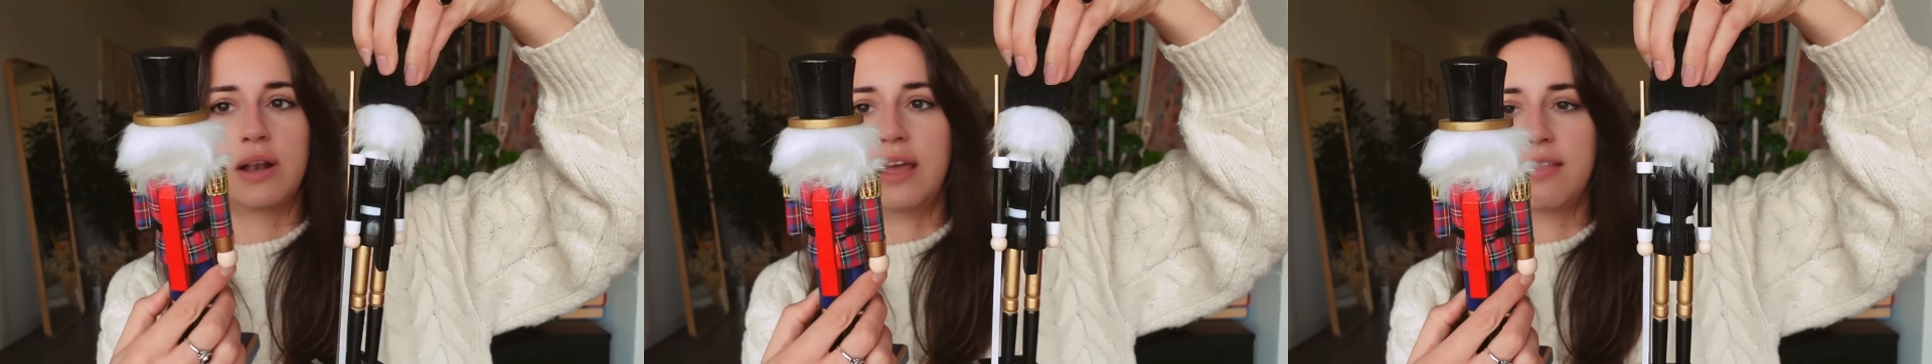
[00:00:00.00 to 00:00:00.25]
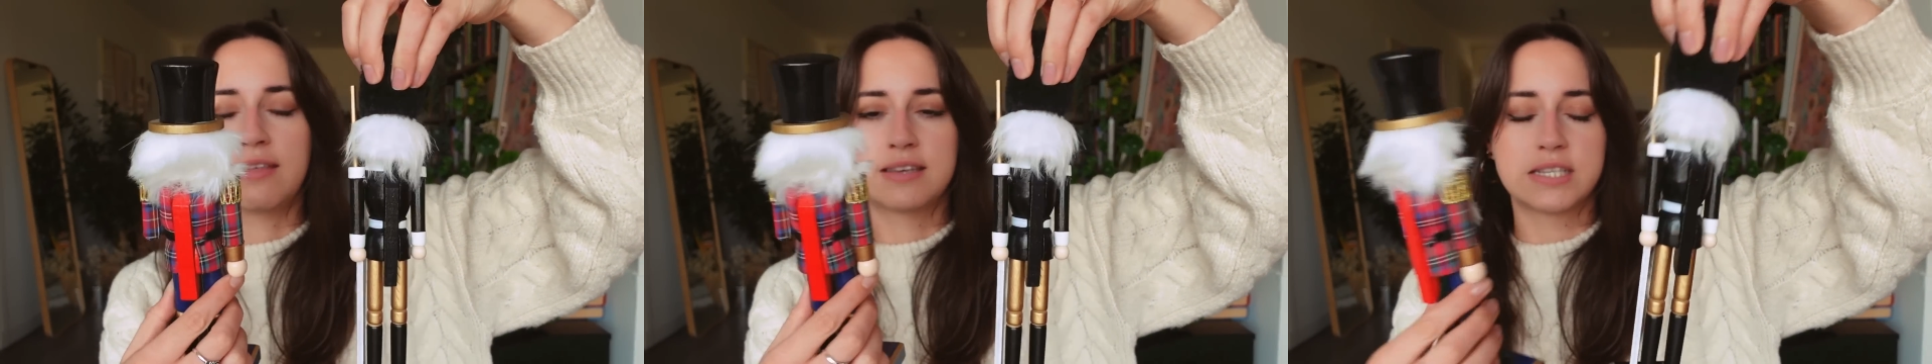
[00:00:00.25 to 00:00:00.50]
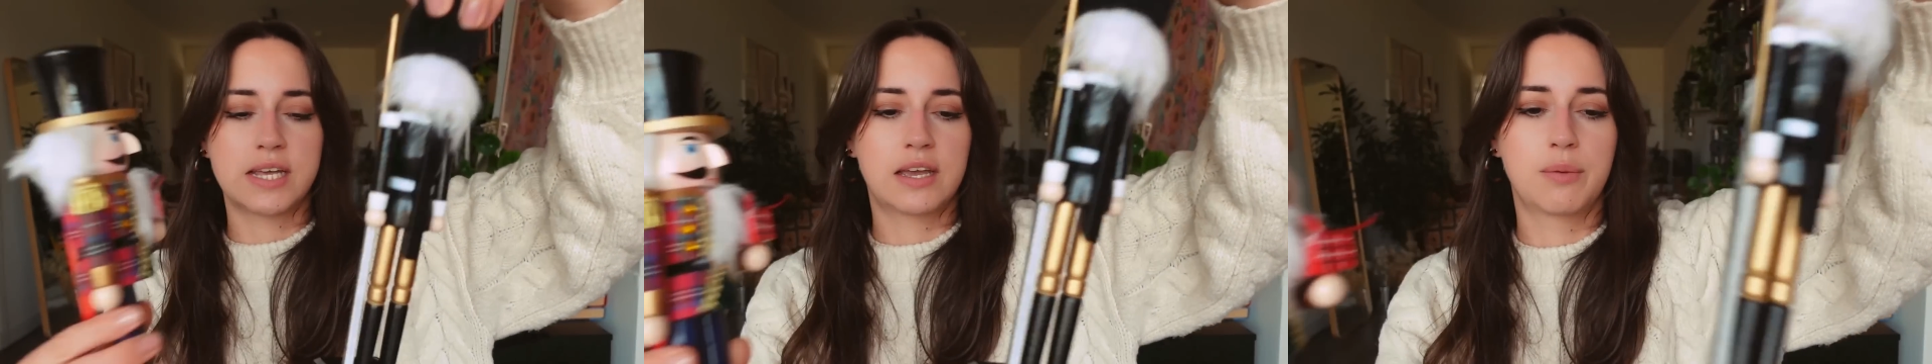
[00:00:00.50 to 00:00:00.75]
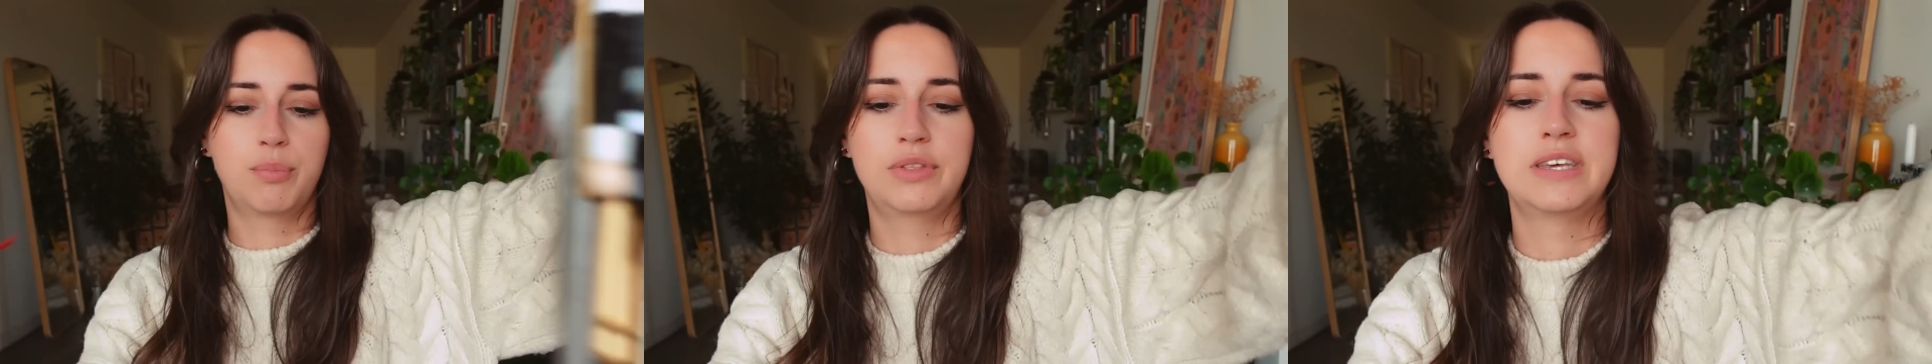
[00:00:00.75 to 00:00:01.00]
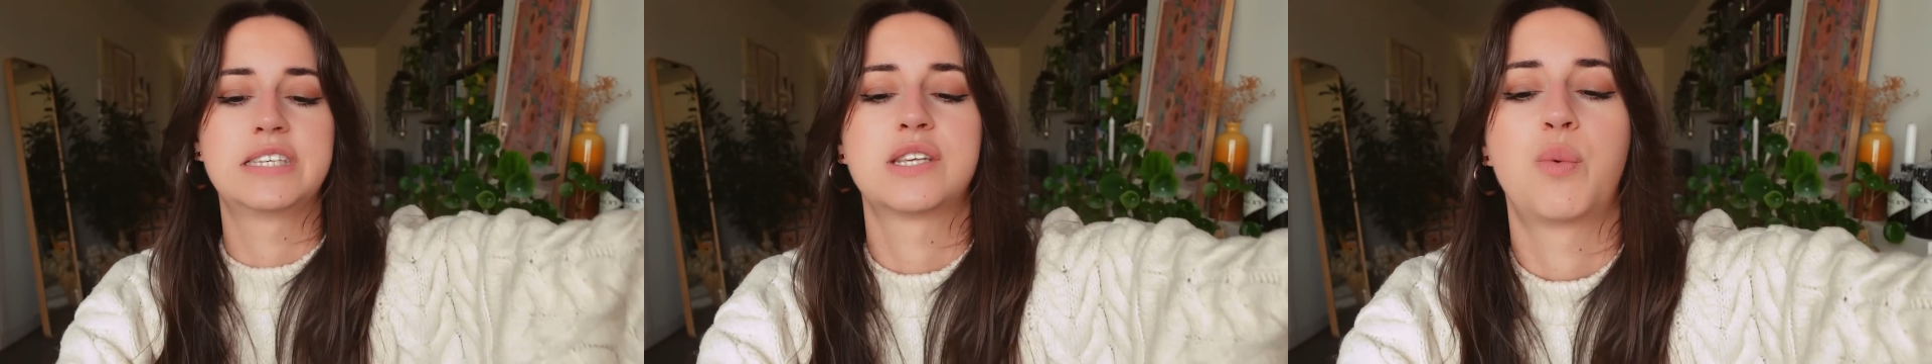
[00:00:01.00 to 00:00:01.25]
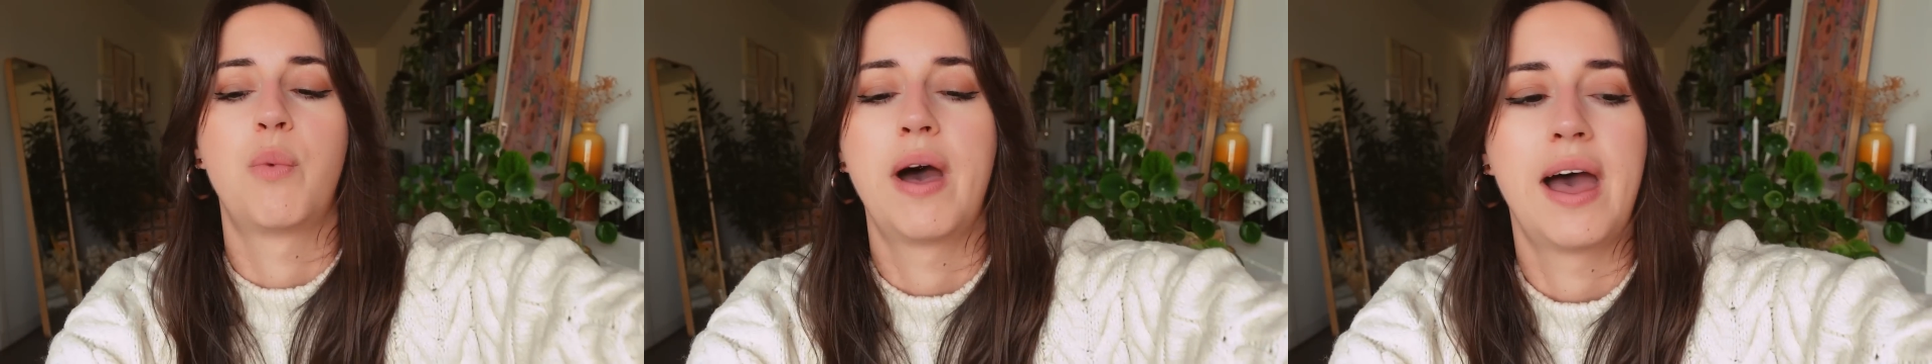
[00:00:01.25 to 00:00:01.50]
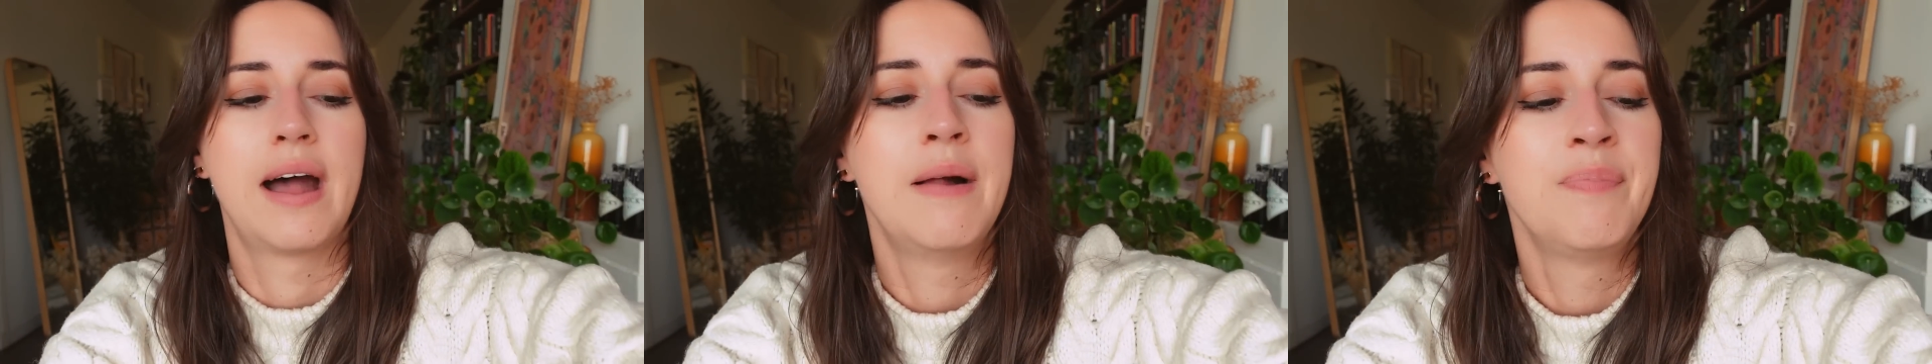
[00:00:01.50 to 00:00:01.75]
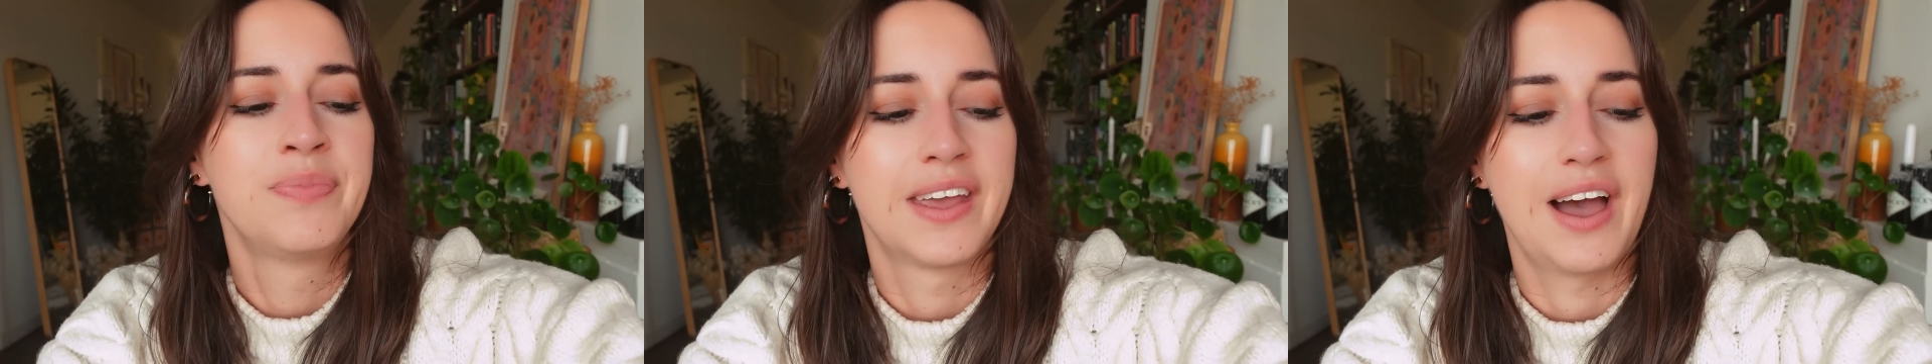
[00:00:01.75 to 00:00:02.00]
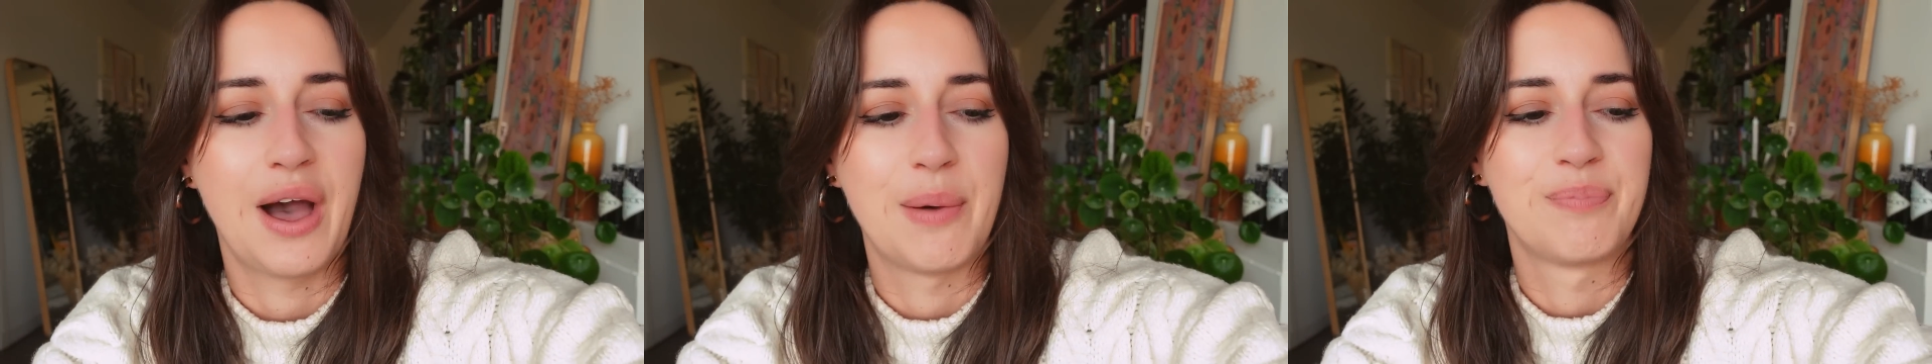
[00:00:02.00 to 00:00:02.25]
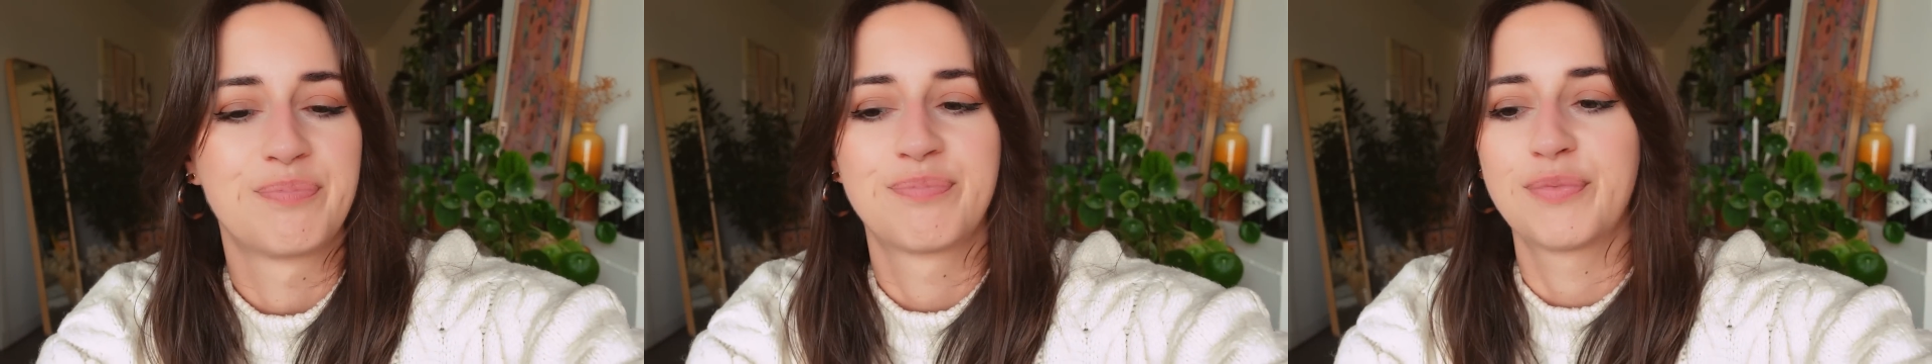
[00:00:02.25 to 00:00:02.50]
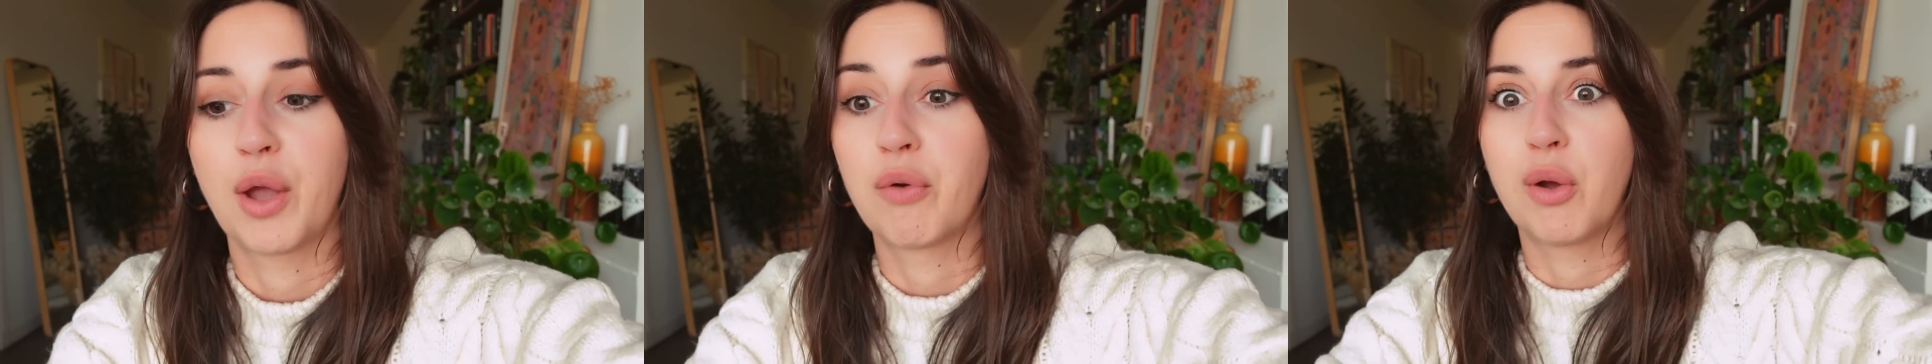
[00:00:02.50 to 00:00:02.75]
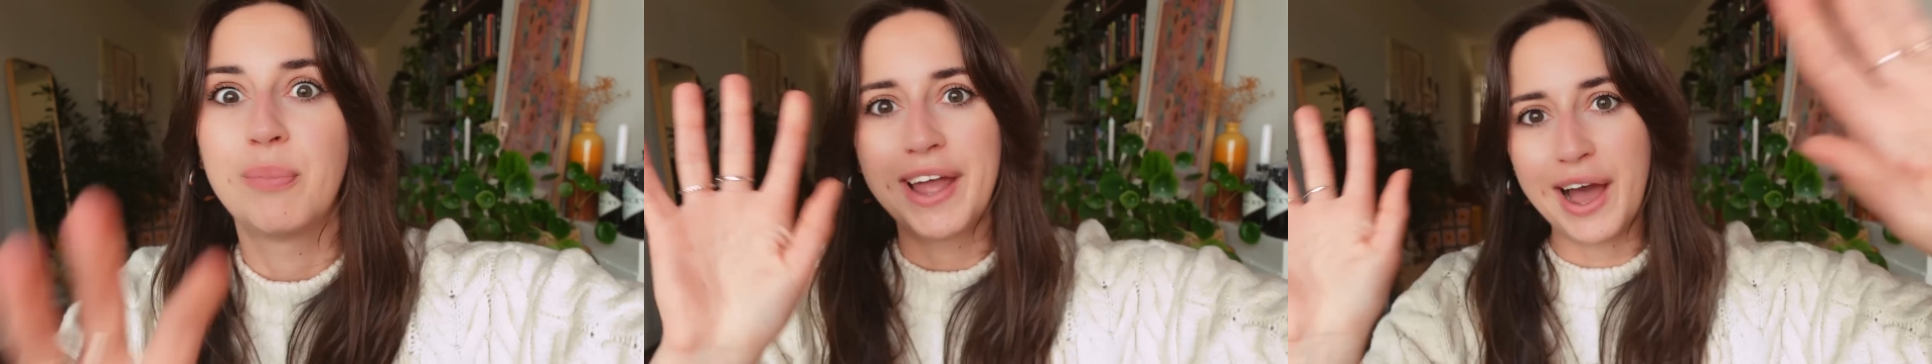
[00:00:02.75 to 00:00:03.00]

I like this. I can put these somewhere um, around my